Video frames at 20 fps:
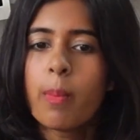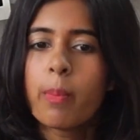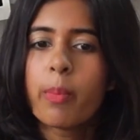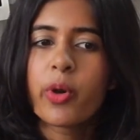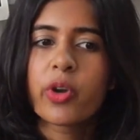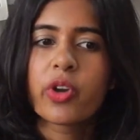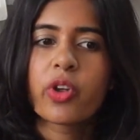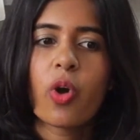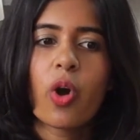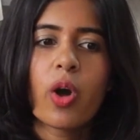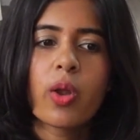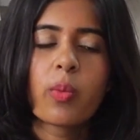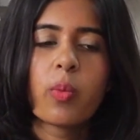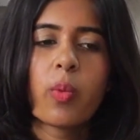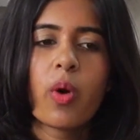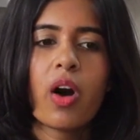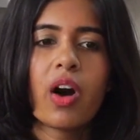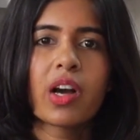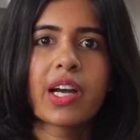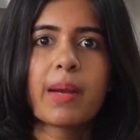put your
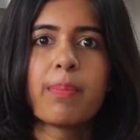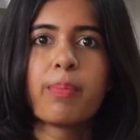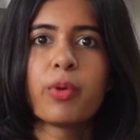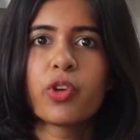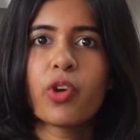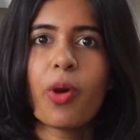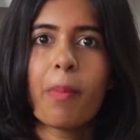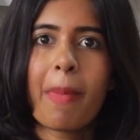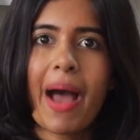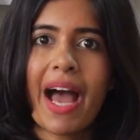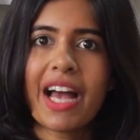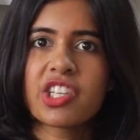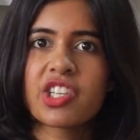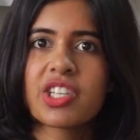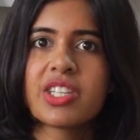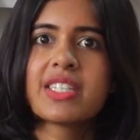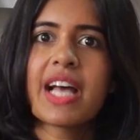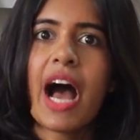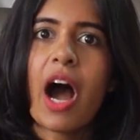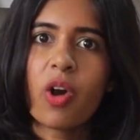work and put your
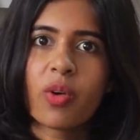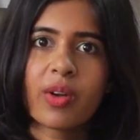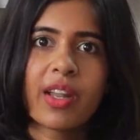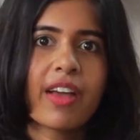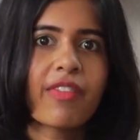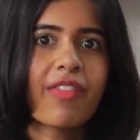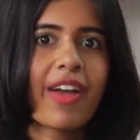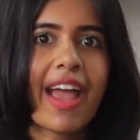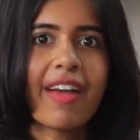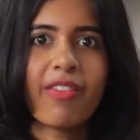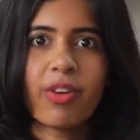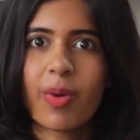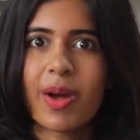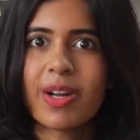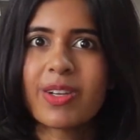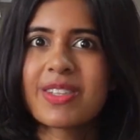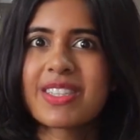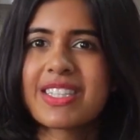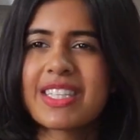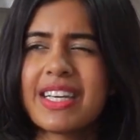passions out there for
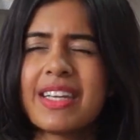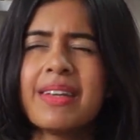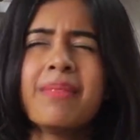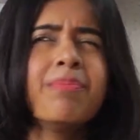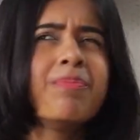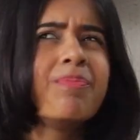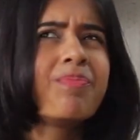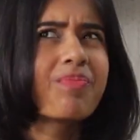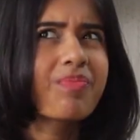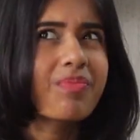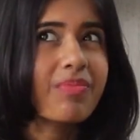everyone to see.